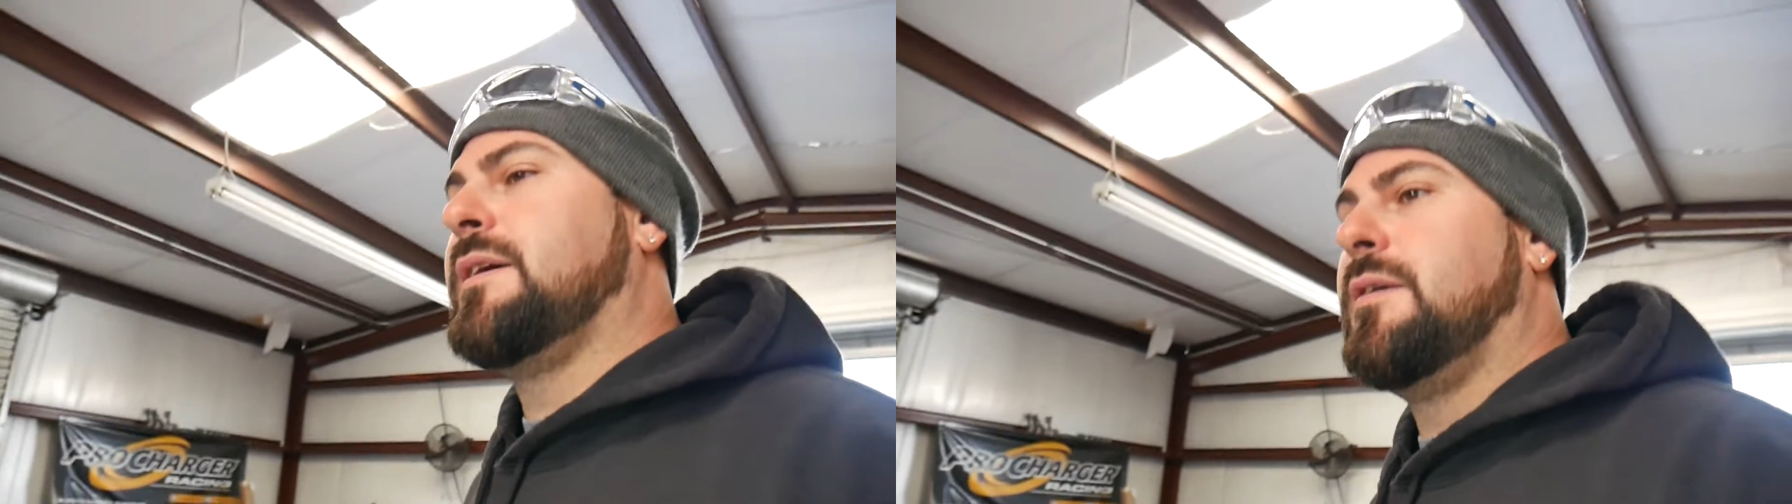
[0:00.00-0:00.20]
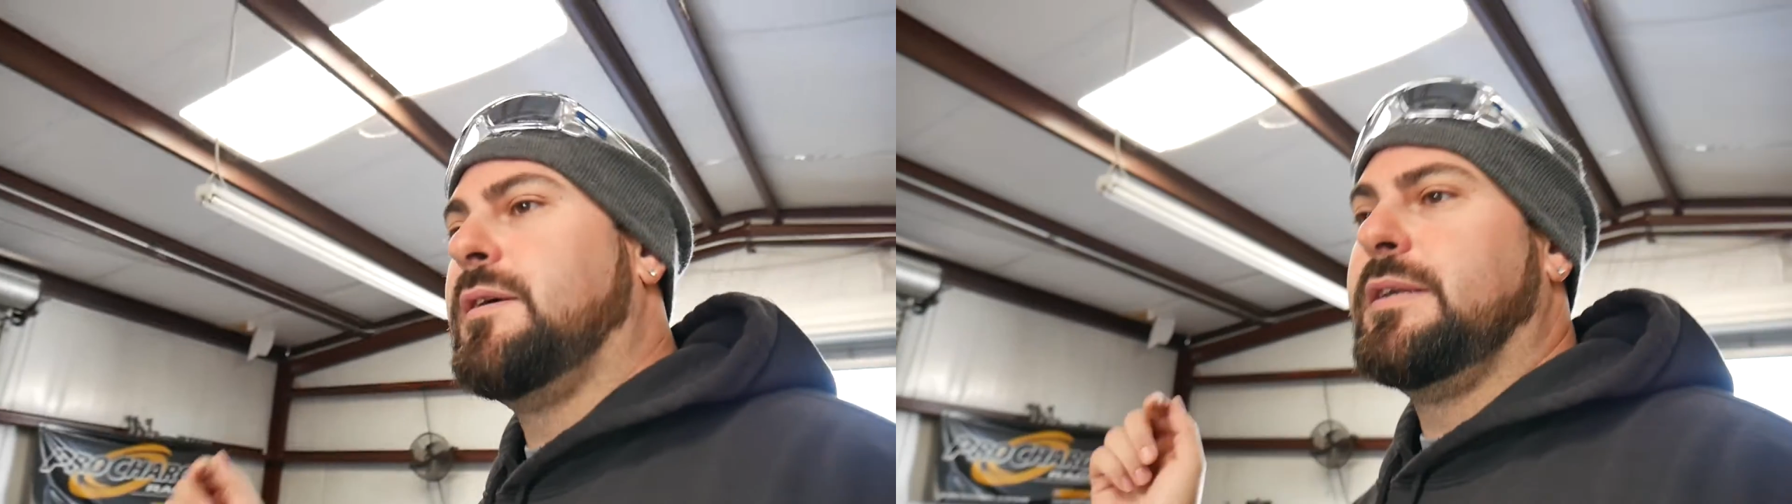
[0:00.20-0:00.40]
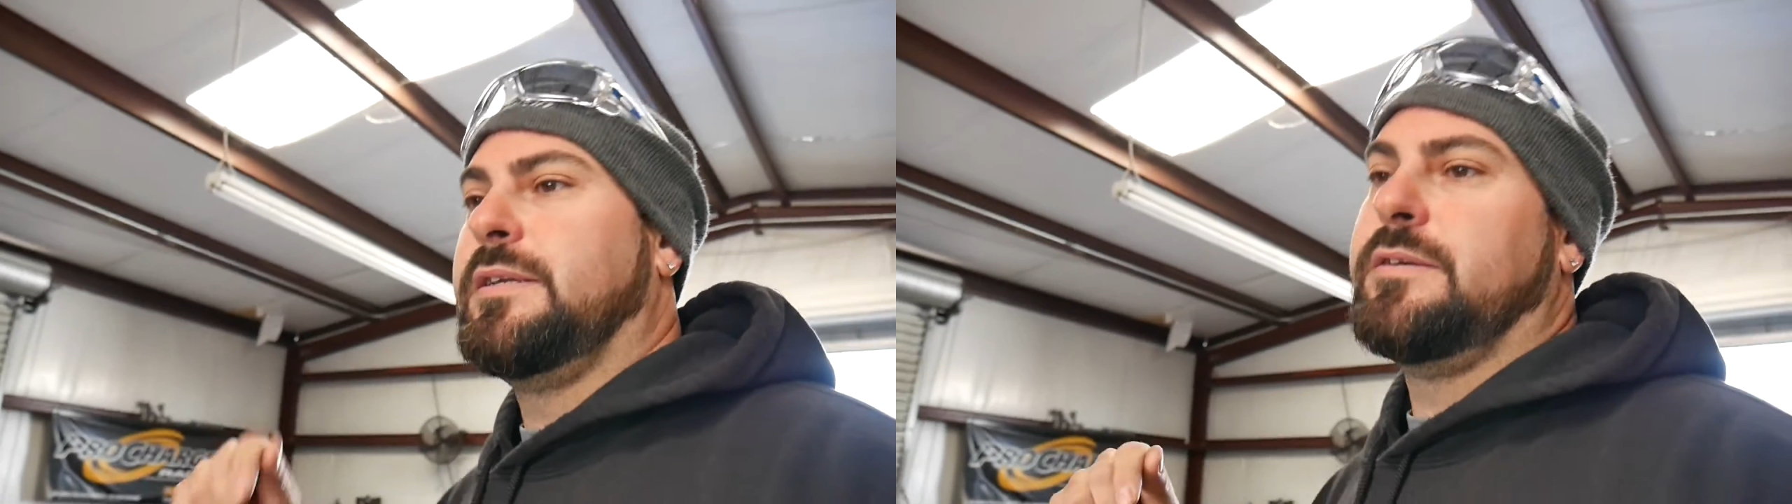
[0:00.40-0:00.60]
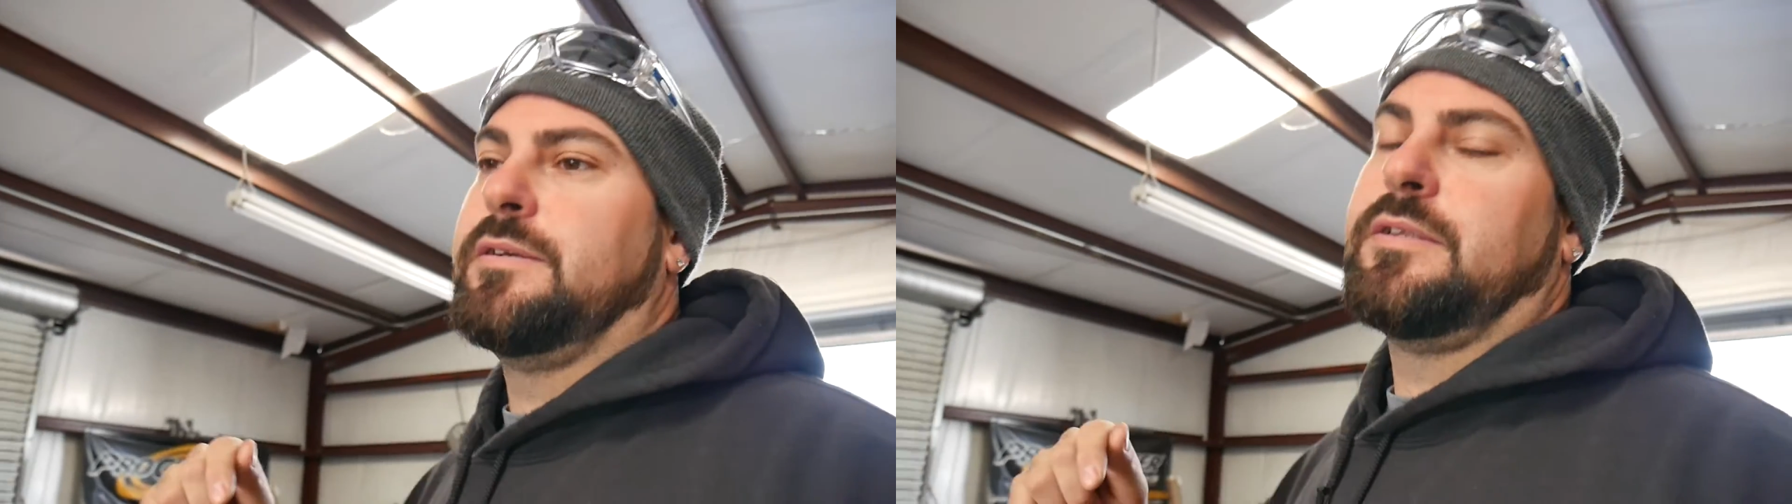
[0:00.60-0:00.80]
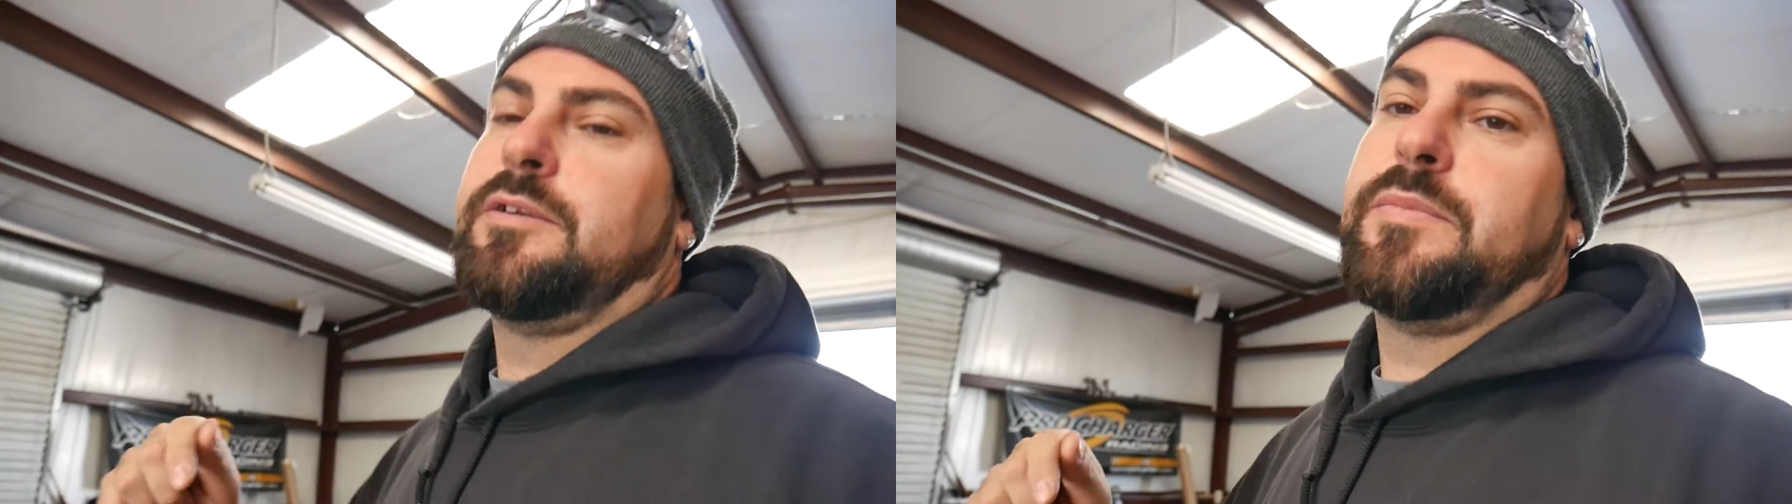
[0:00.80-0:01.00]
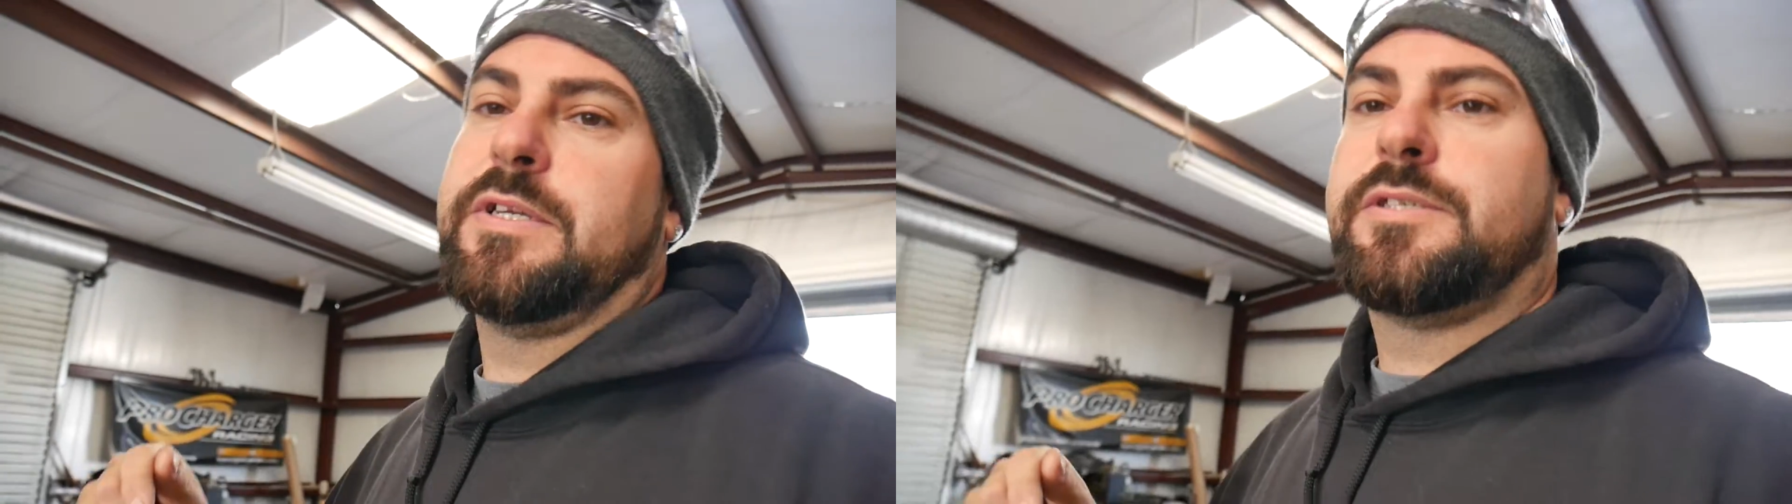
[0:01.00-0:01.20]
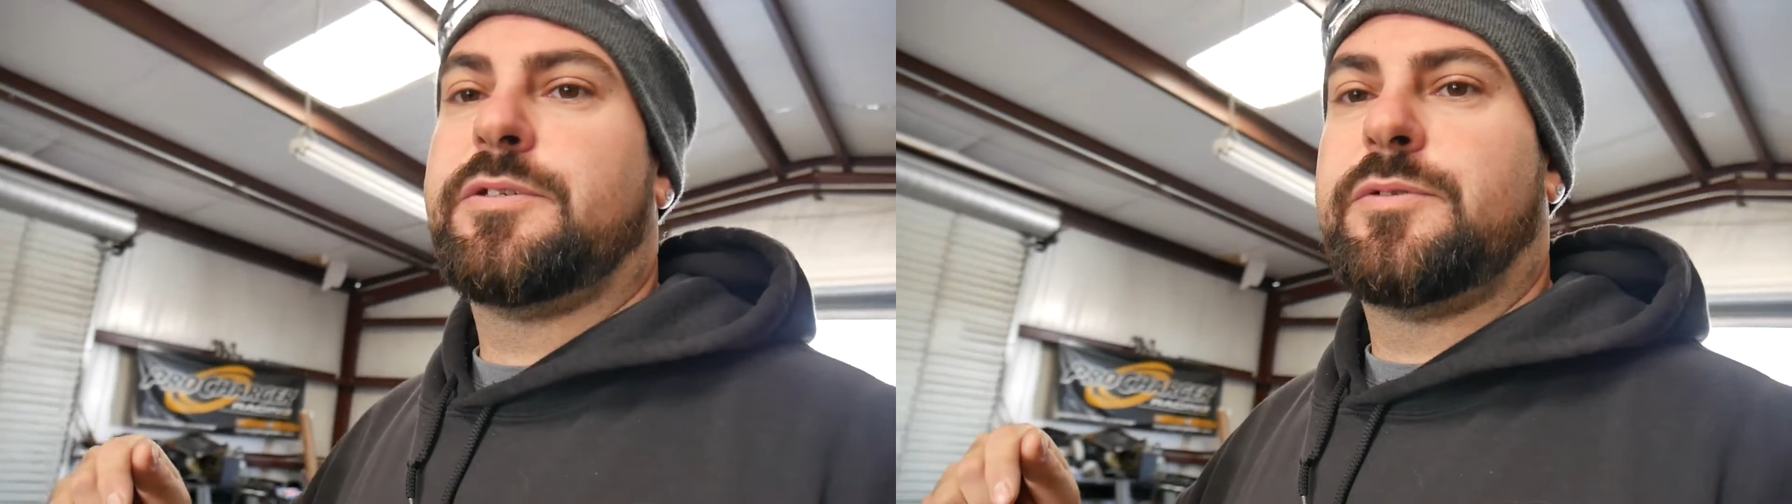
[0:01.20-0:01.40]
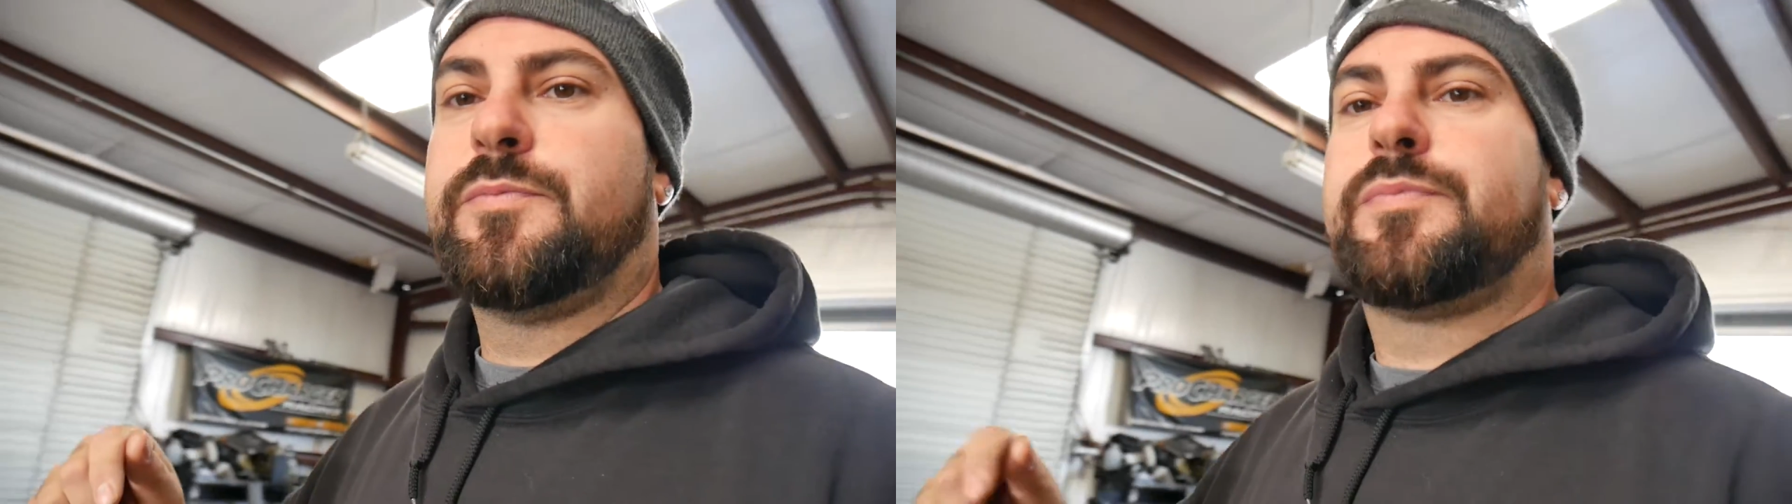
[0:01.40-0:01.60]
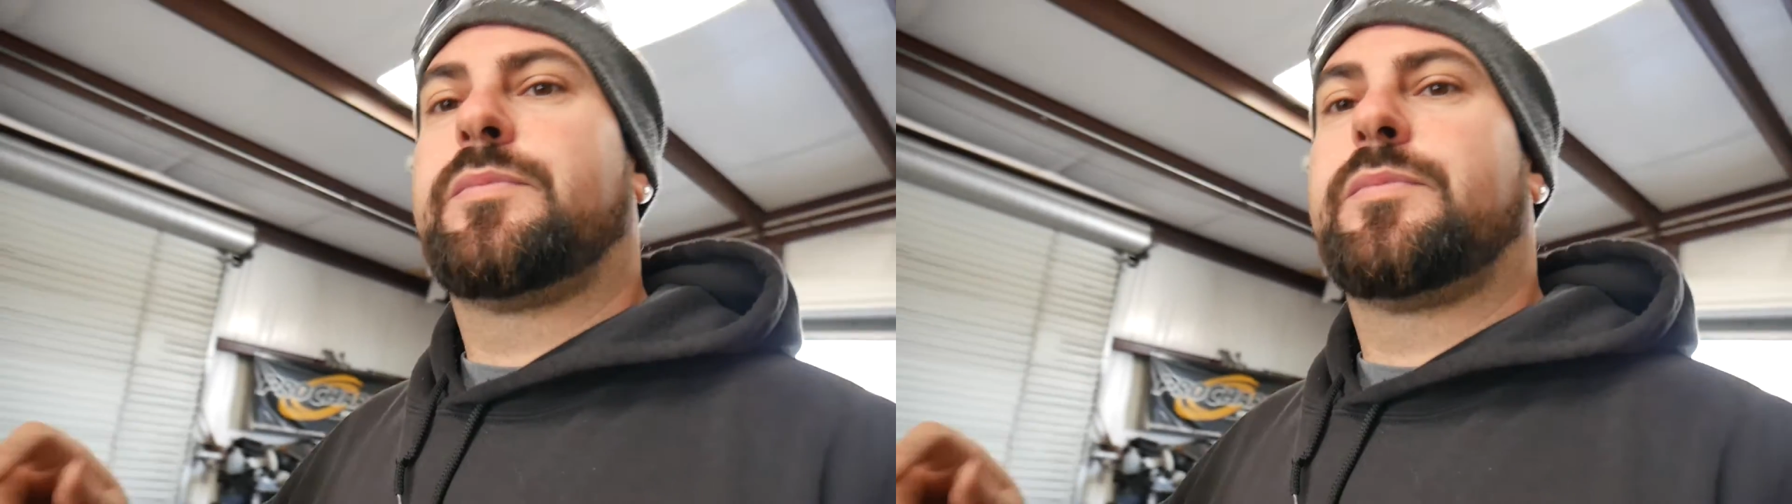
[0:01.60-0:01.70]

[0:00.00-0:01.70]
car in here in a little bit too.